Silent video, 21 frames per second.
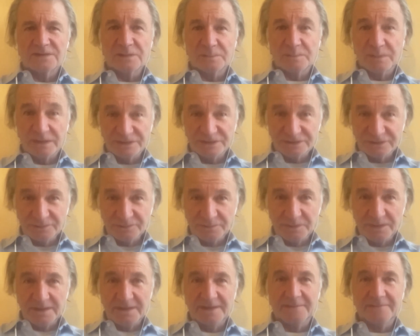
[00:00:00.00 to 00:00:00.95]
It's a pleasure to
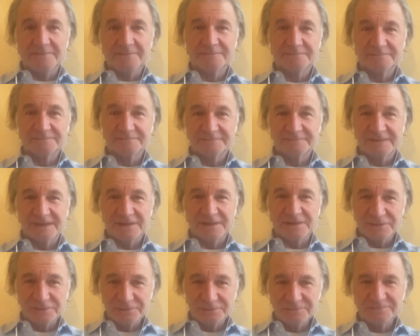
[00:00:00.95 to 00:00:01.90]
be here.
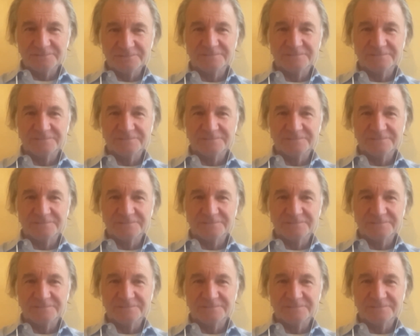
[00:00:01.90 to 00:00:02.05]
Thank you.